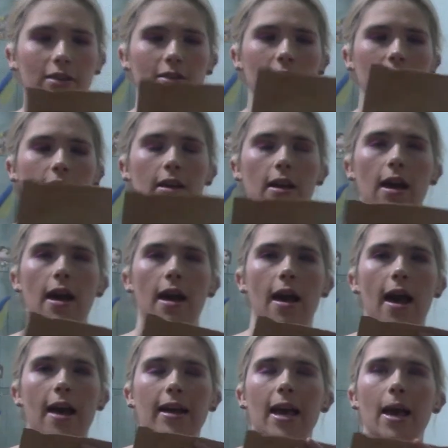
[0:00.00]
tea,
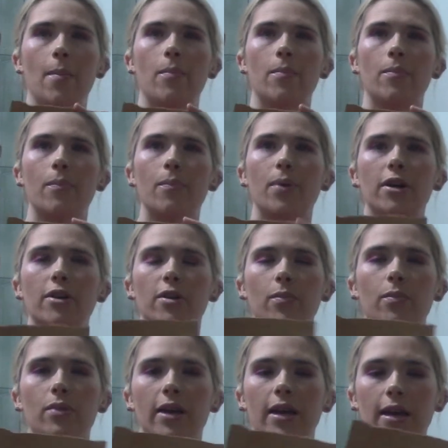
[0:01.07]
again, Burden
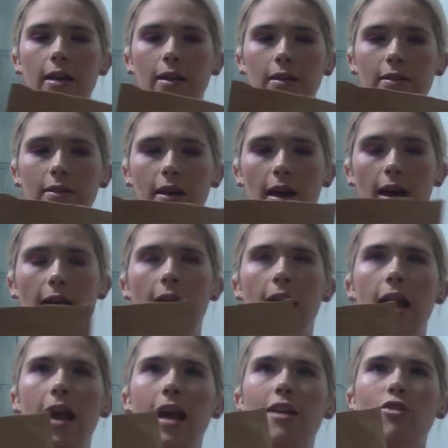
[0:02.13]
Blend,
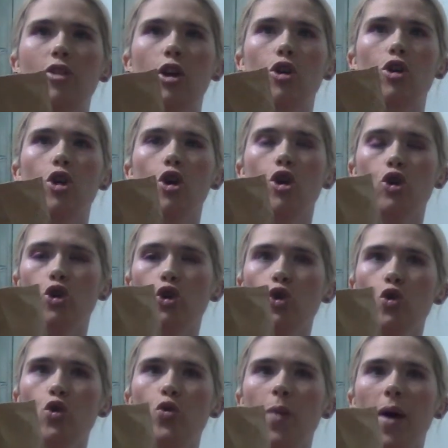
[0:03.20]
it's a
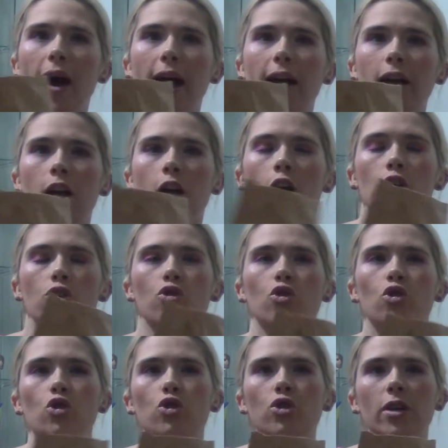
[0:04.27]
huge bag. So
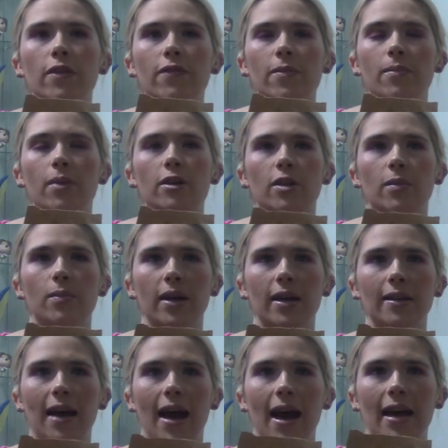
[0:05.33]
usually from Burden
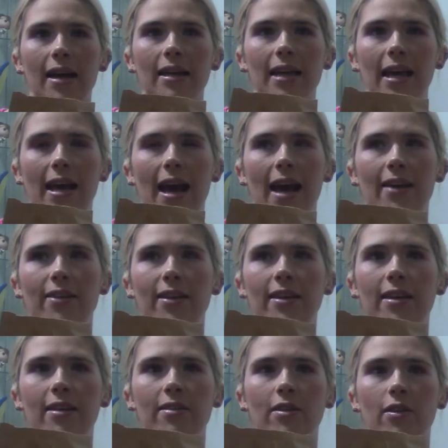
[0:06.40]
Blend I get, I think
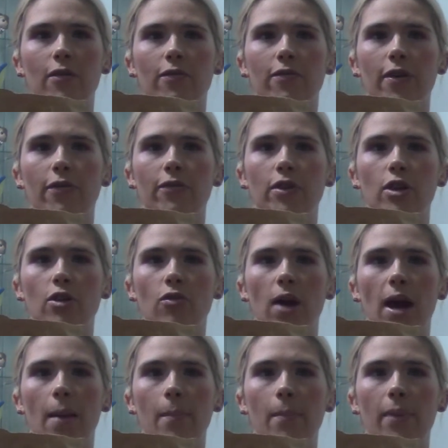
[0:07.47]
it's their 50
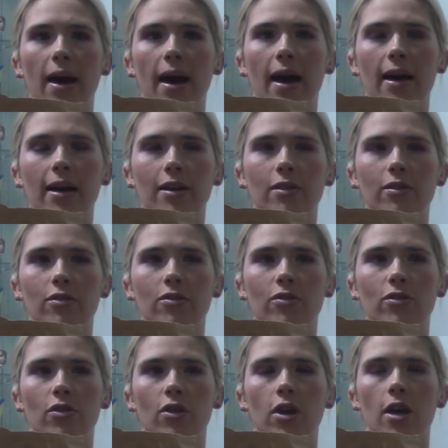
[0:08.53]
gram
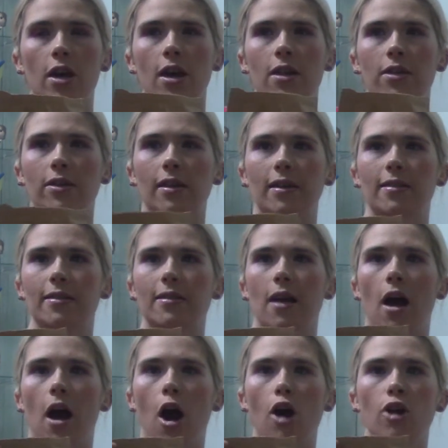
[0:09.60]
bags. This is a
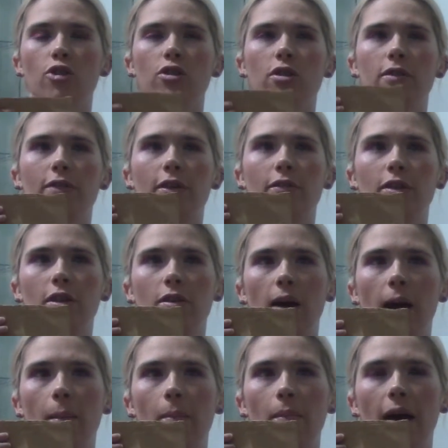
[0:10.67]
150
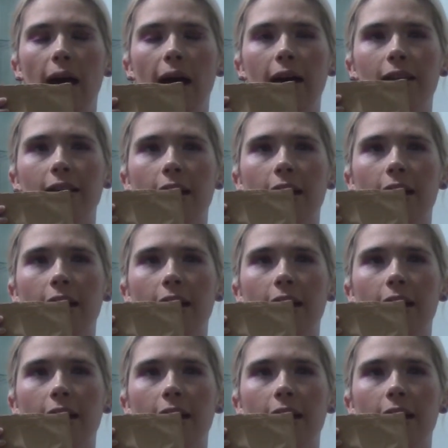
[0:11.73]
gram bag